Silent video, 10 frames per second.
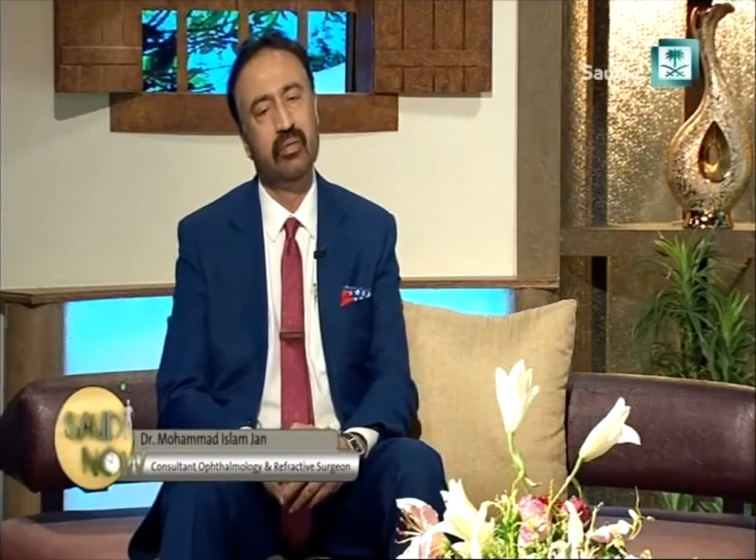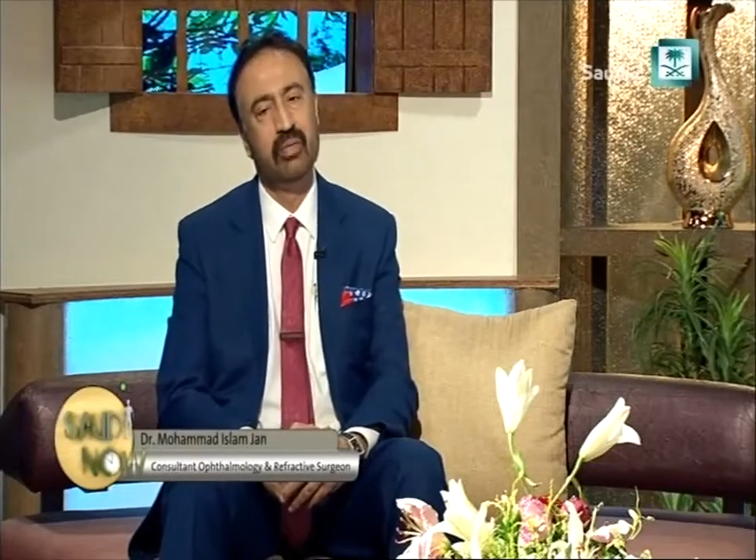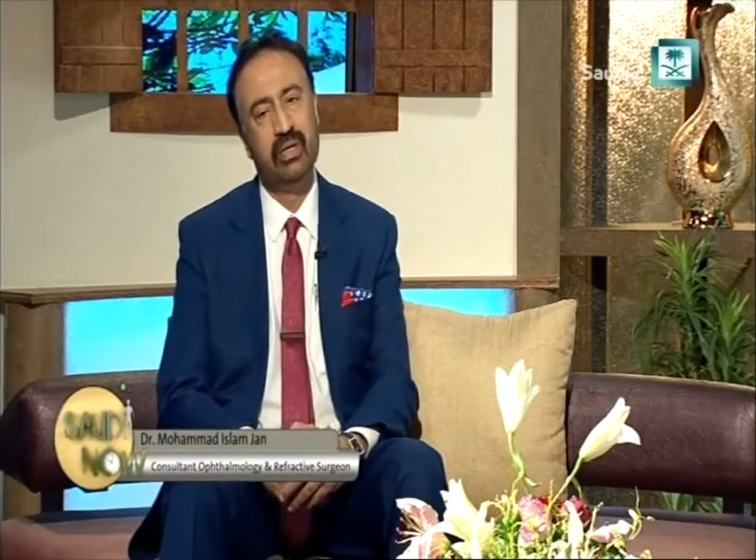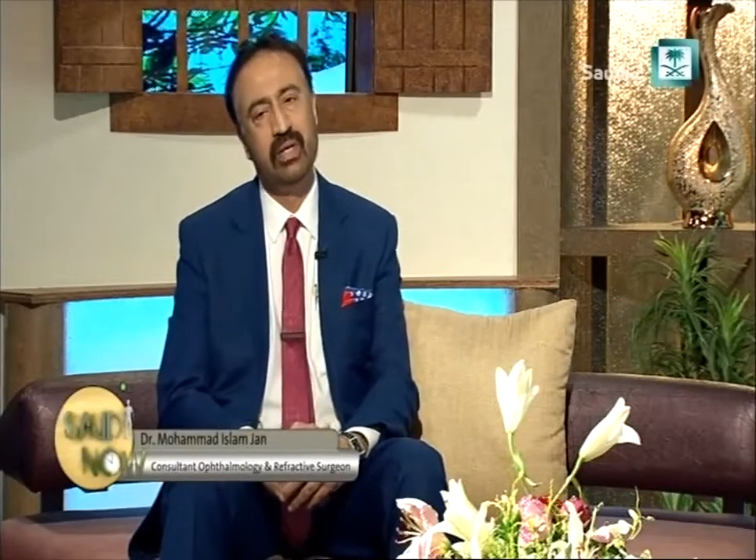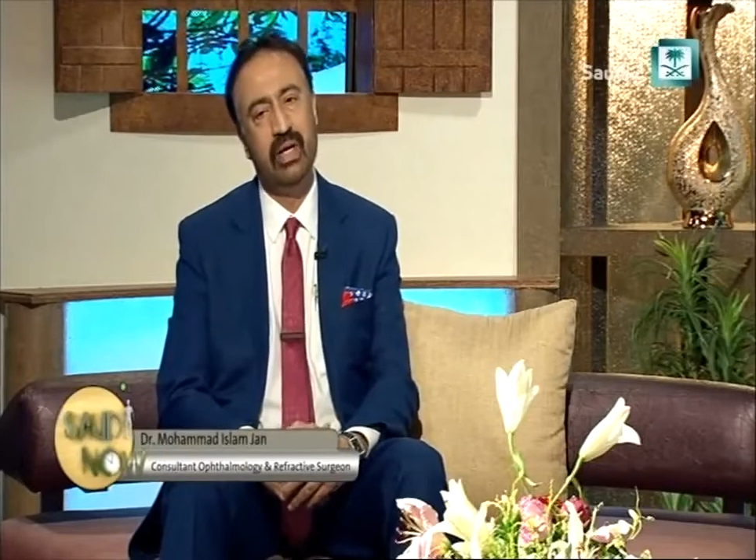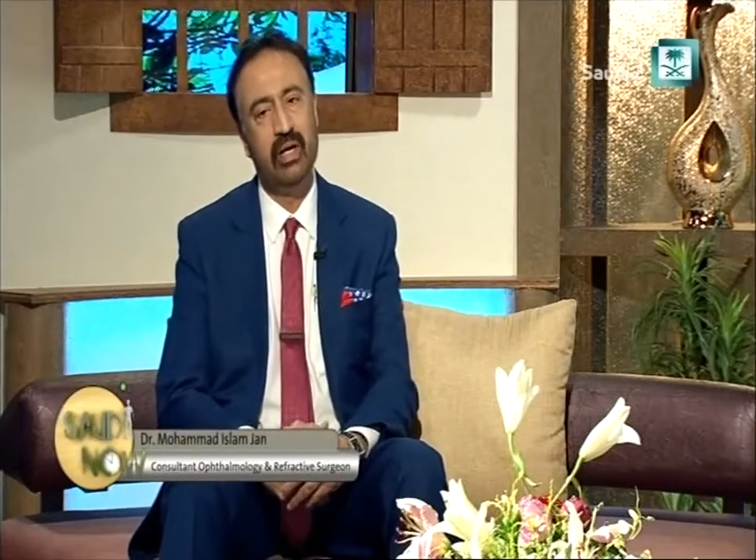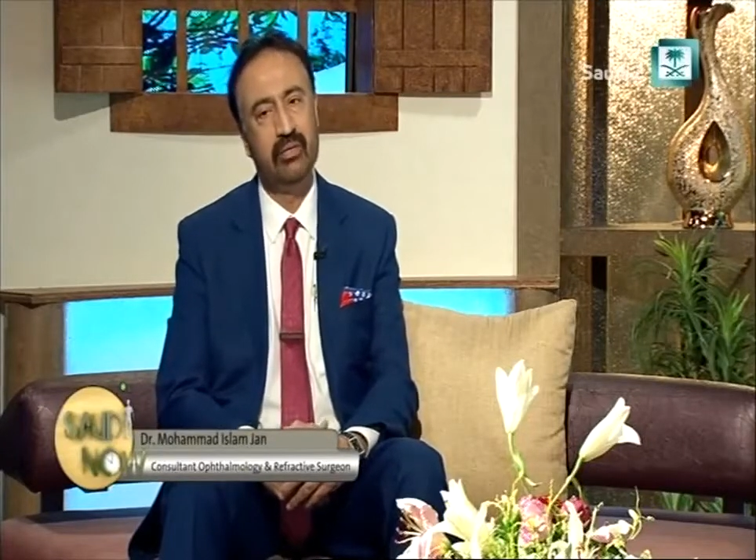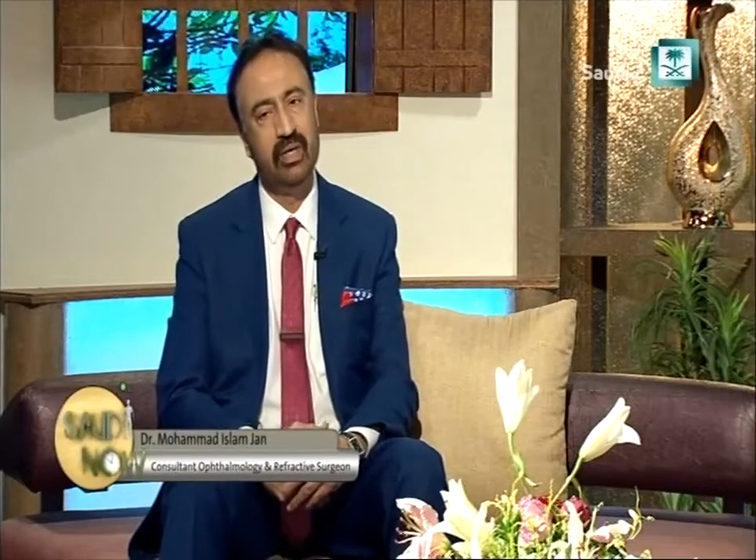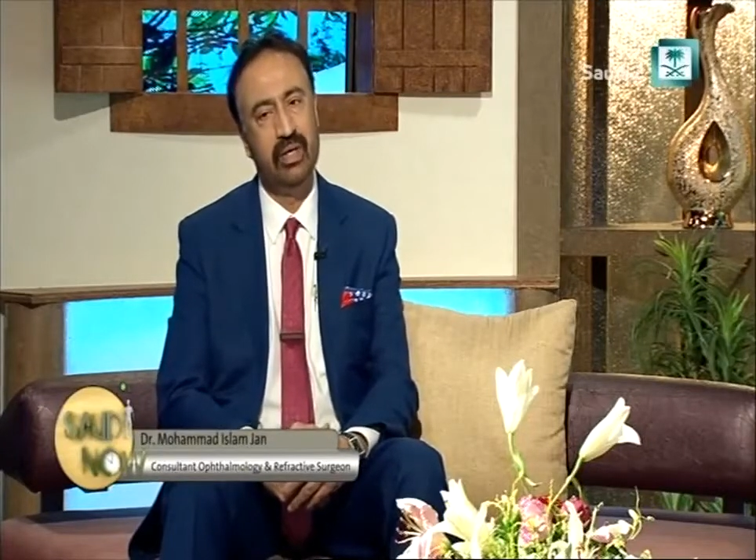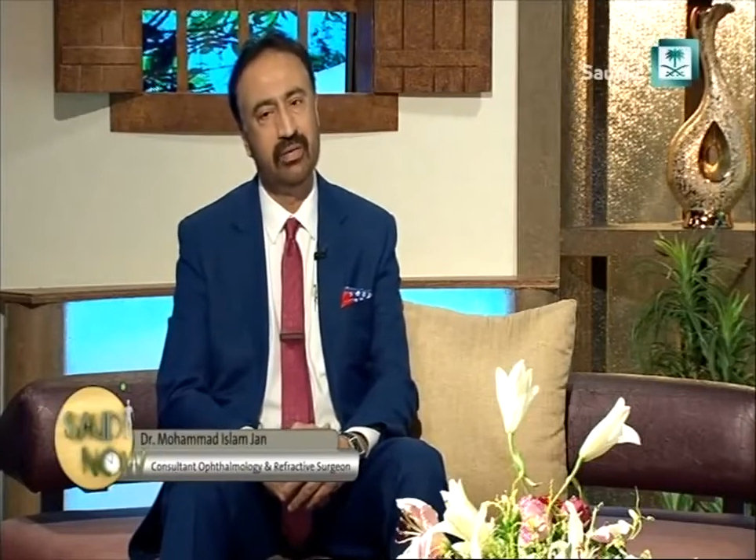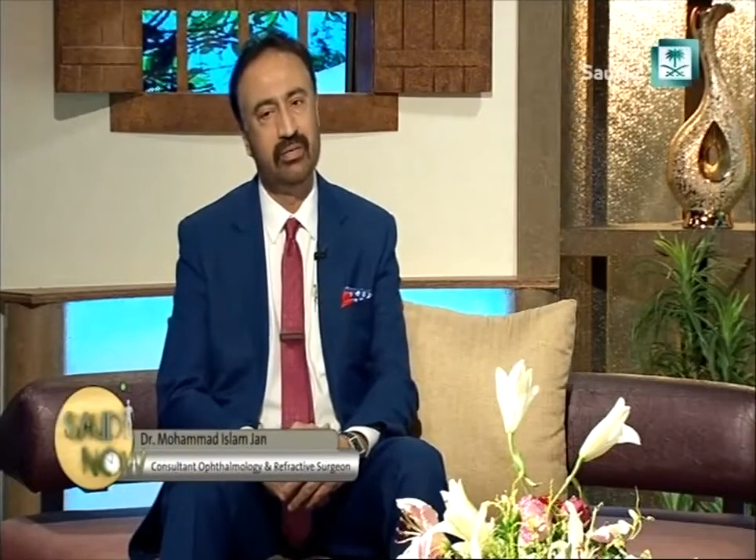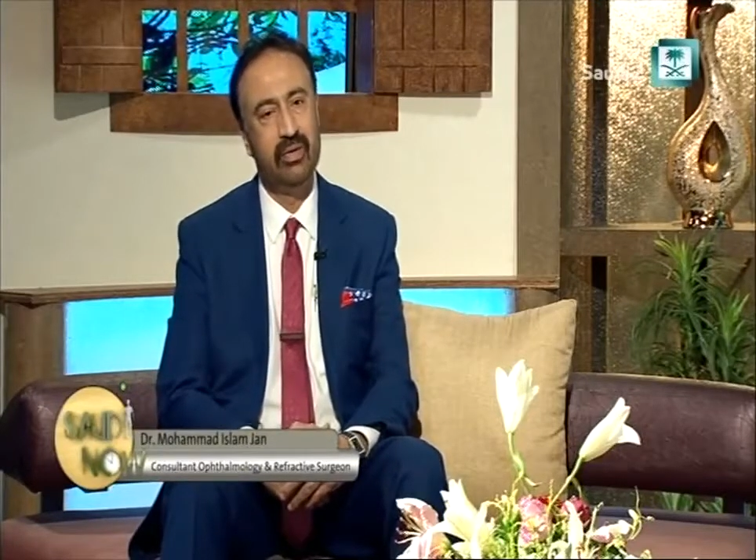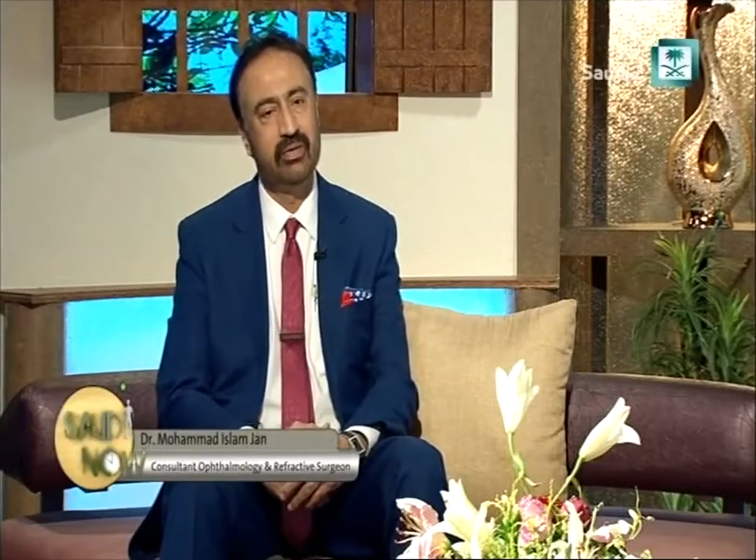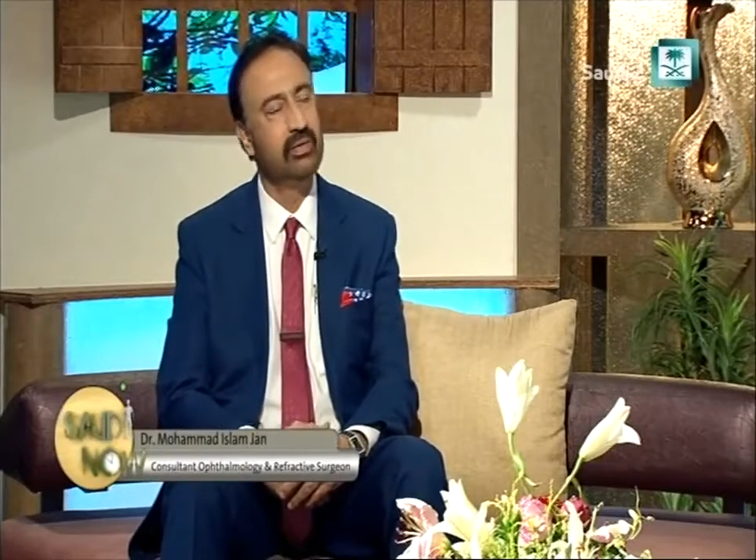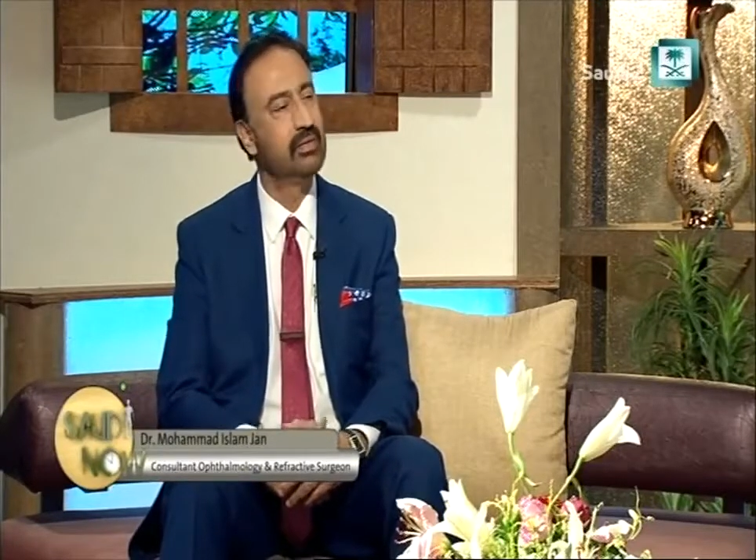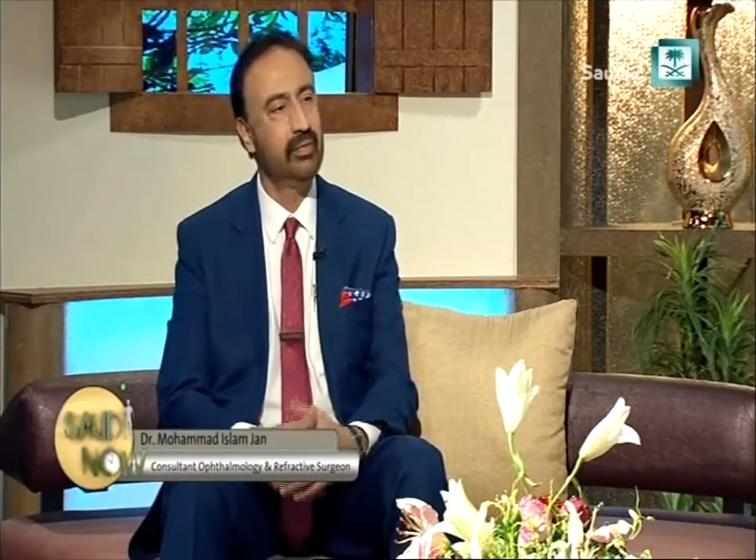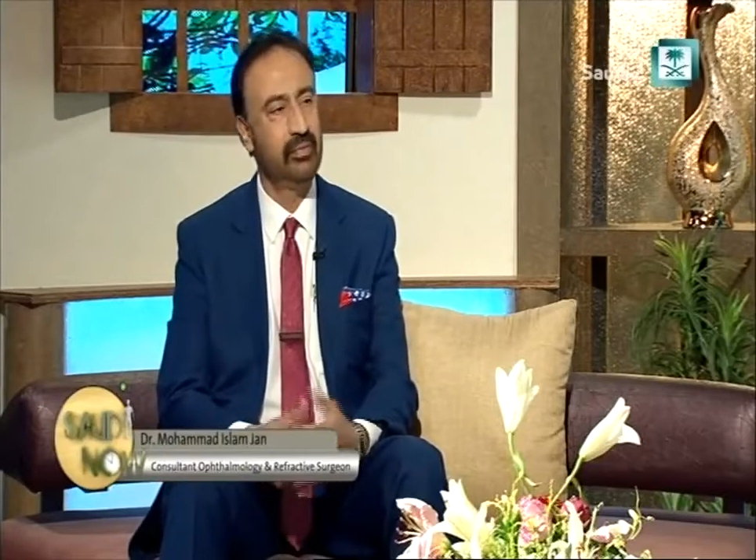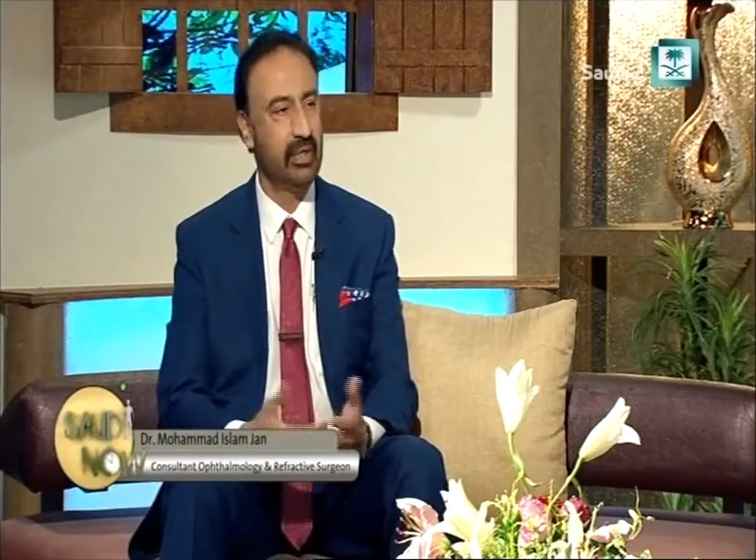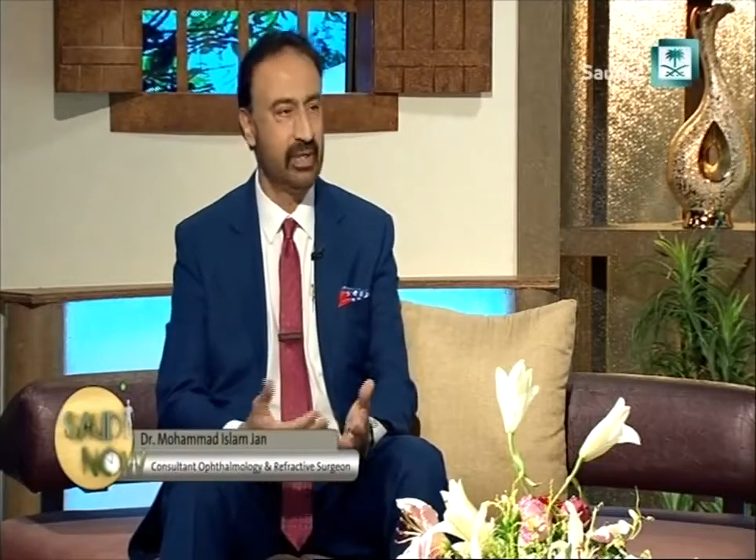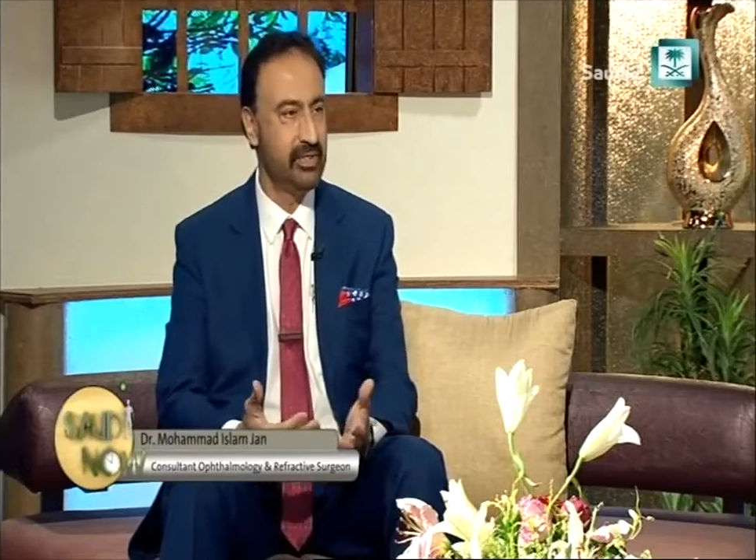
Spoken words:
But nowadays, the concepts are